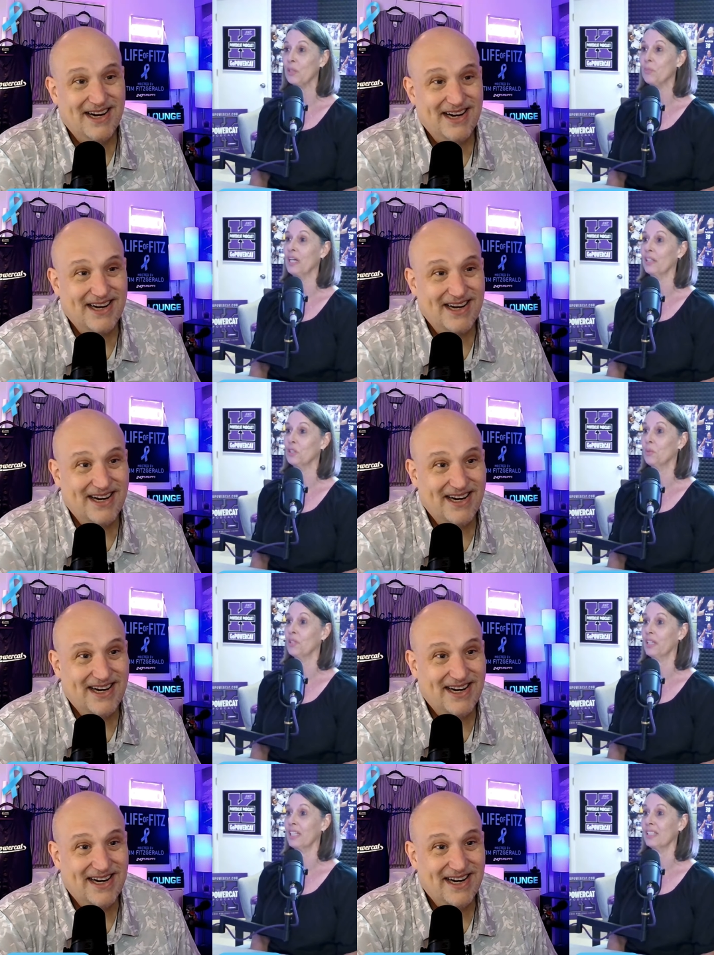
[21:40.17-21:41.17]
Speaker 1: to be eligible
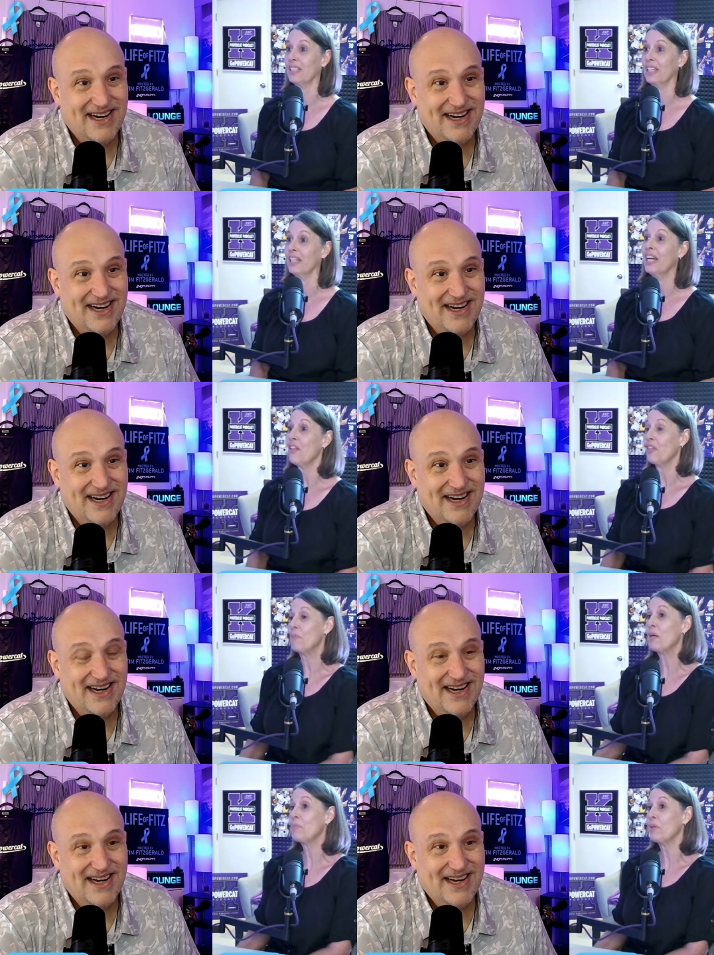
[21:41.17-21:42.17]
at K State? They
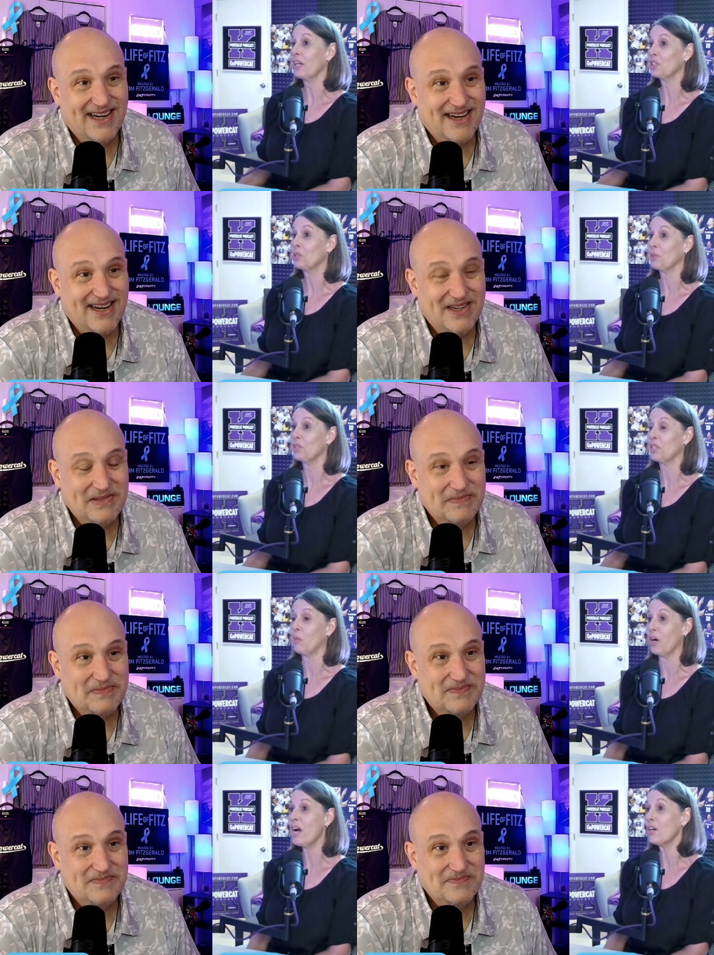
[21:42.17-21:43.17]
may be eligible
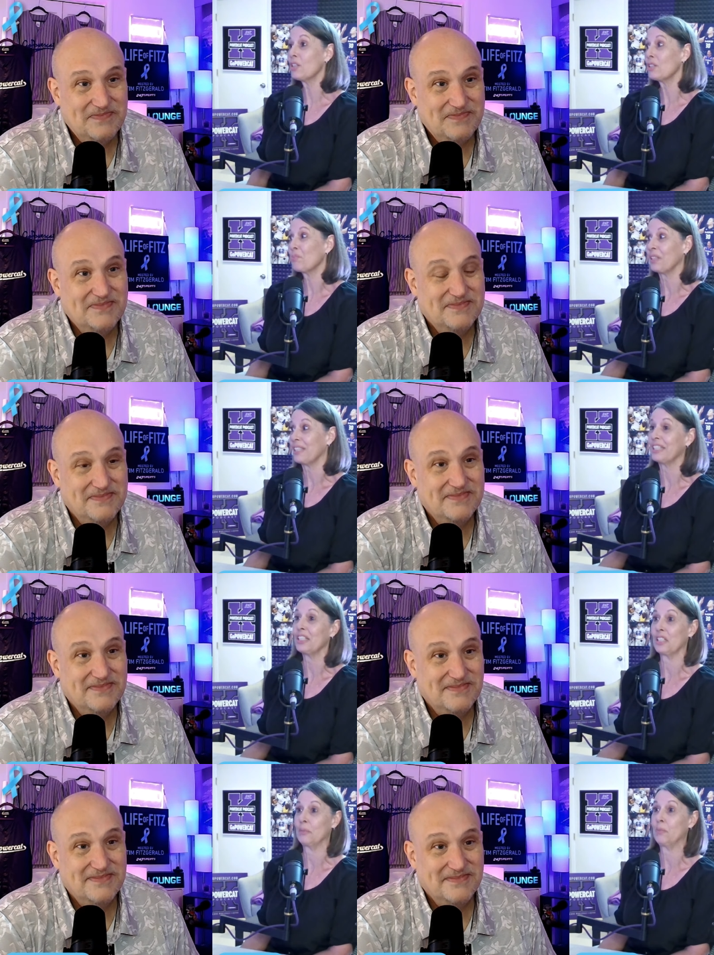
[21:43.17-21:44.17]
somewhere else, but that
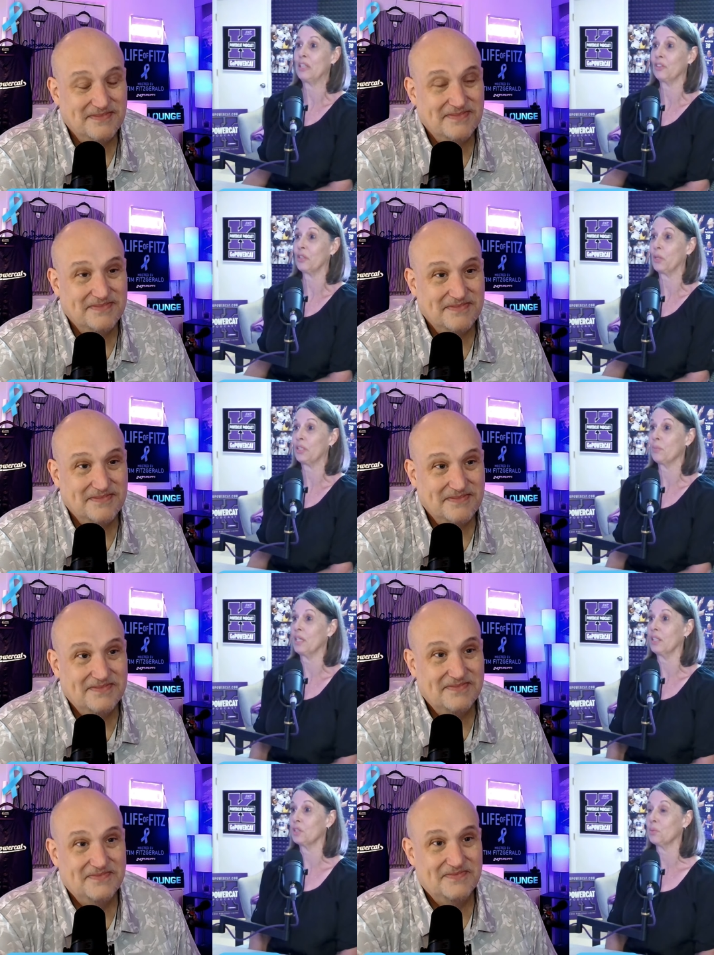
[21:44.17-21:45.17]
doesn't mean they're going to be
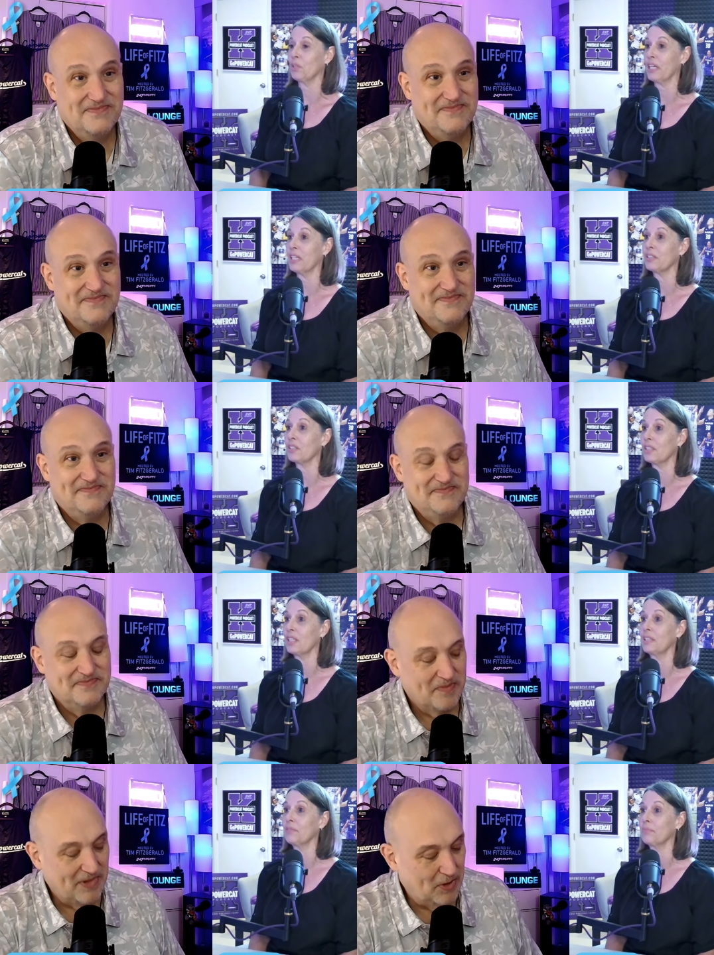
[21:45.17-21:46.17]
eligible at Kansas
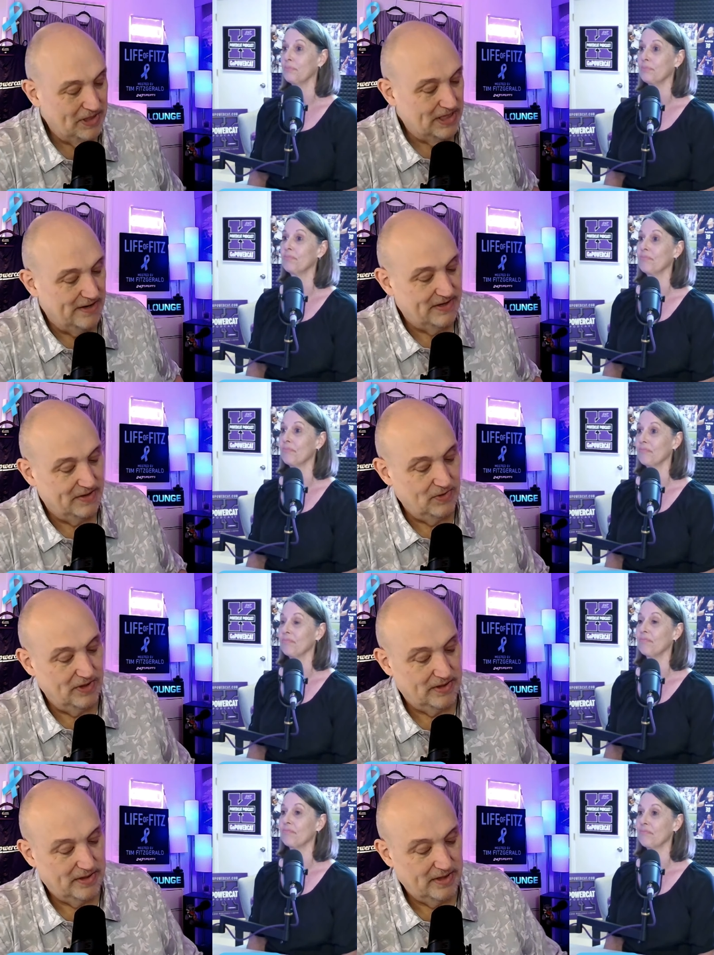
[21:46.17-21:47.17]
State.
Speaker 2: Always loved it
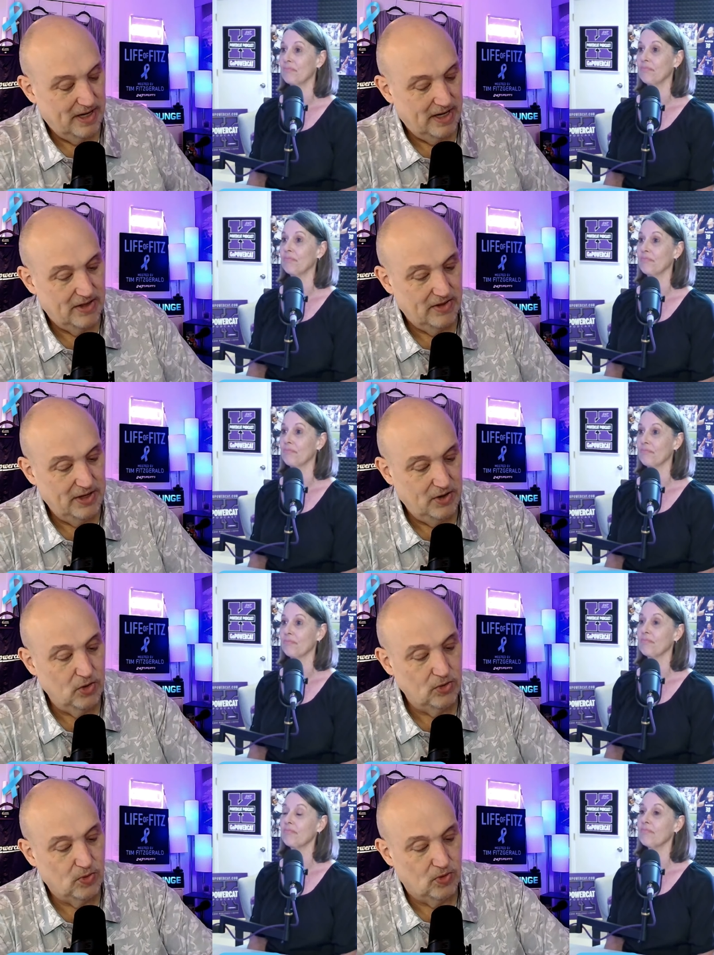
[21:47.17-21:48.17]
with uh, the
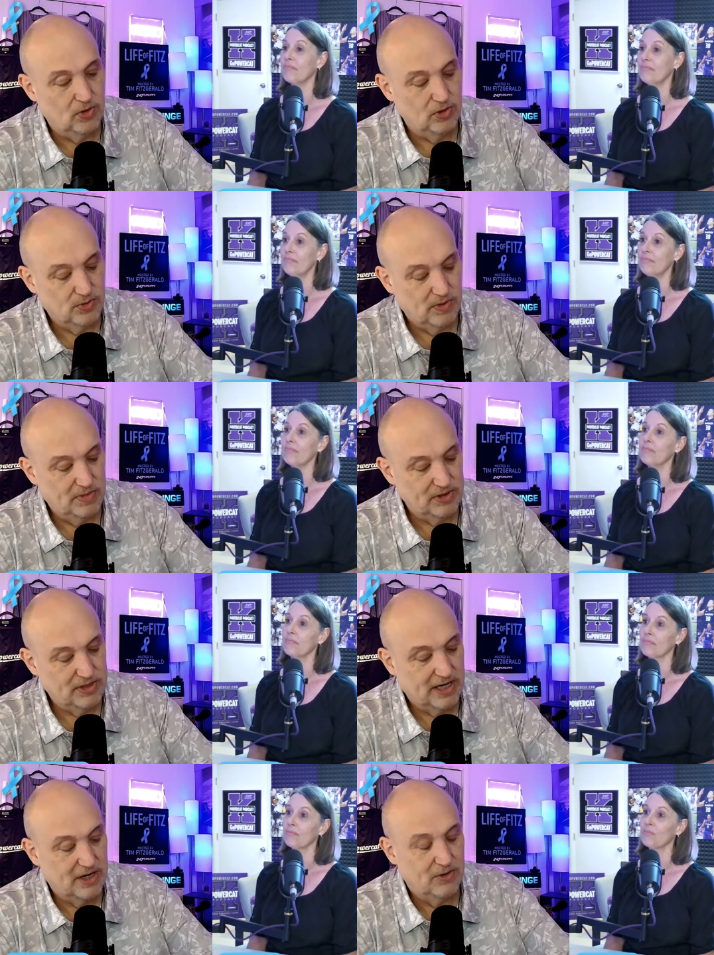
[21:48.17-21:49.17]
old rules when Bill
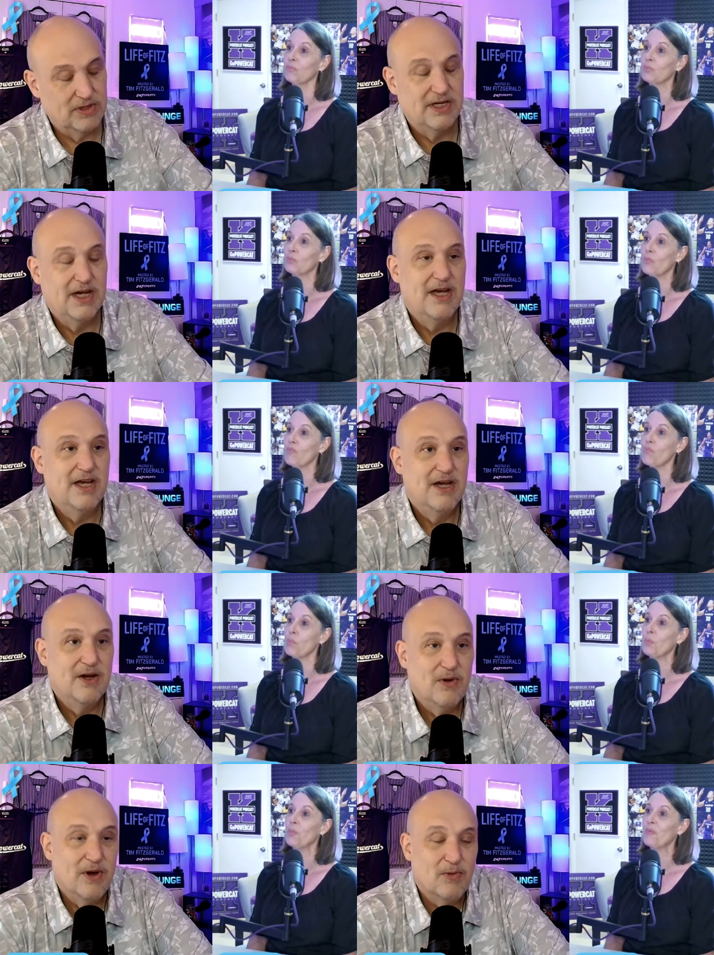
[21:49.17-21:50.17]
Snyder was
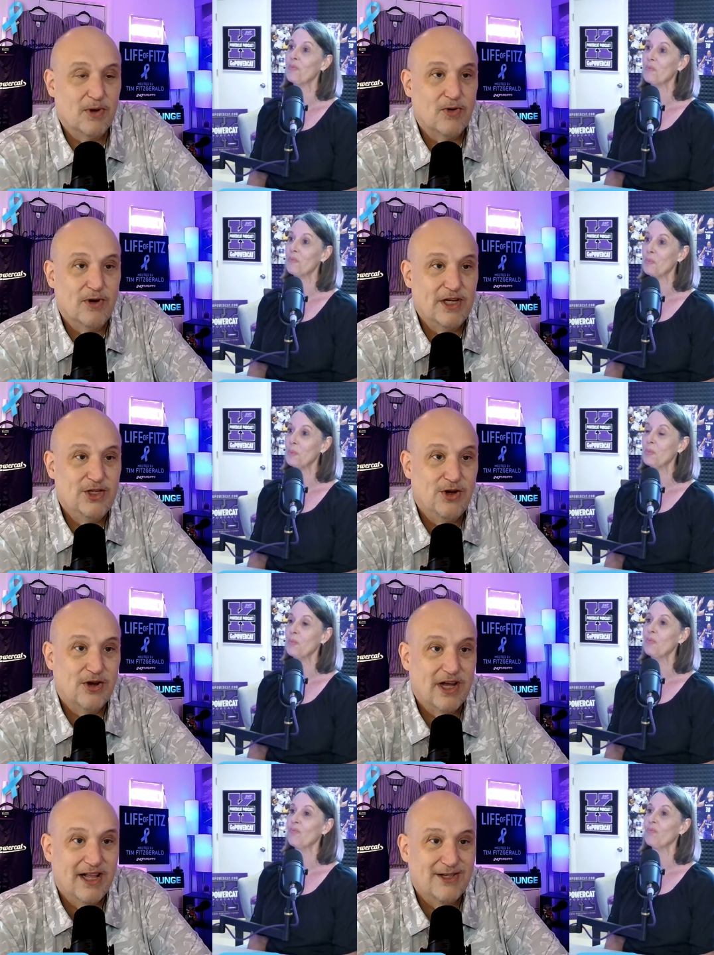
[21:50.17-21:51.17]
uh, recruiting junior
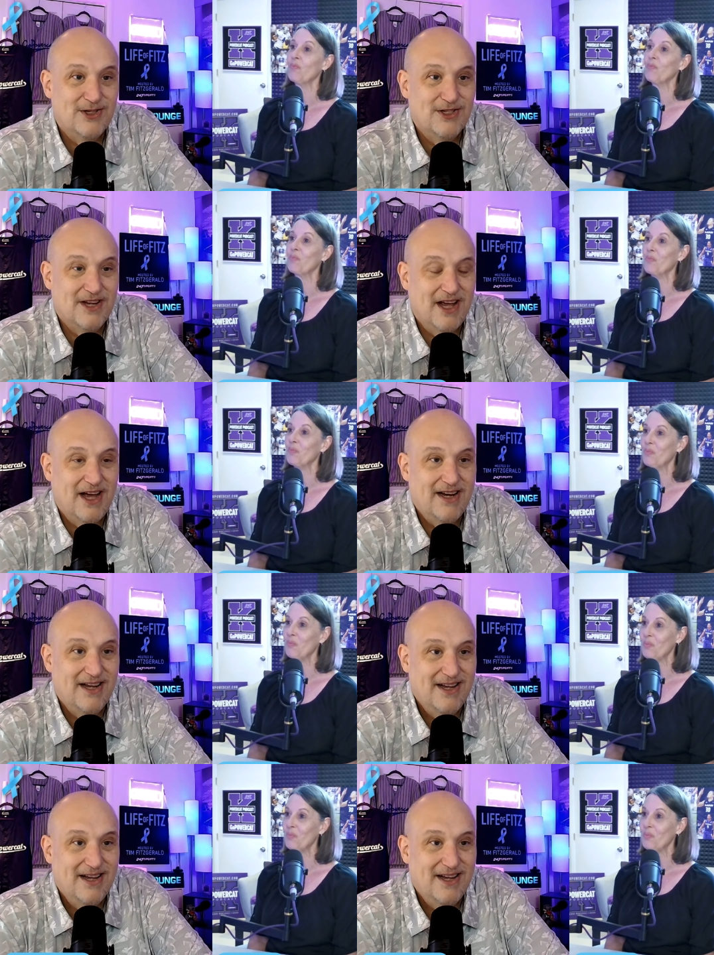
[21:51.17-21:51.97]
colleges a lot.